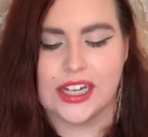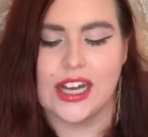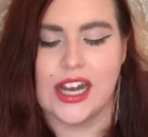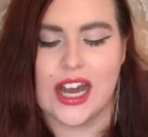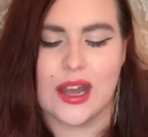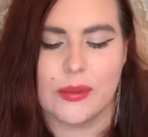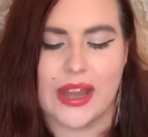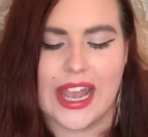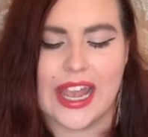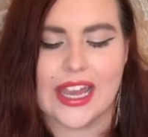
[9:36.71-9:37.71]

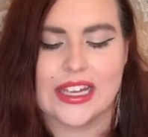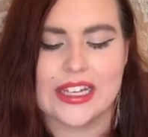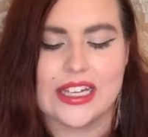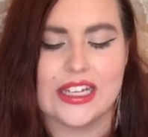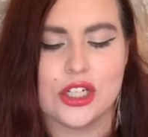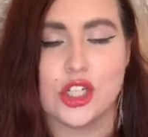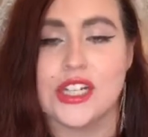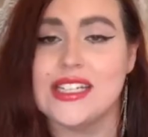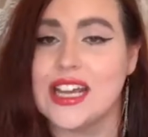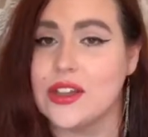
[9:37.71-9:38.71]
And
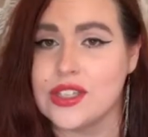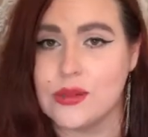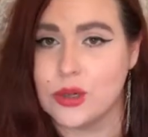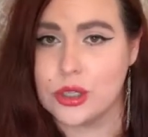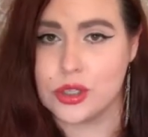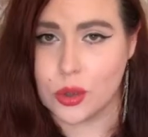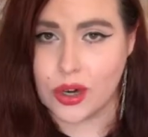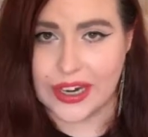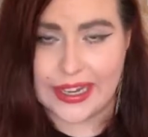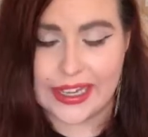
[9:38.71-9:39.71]
she tells him her
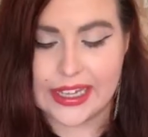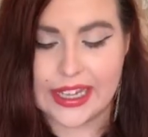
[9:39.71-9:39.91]
story.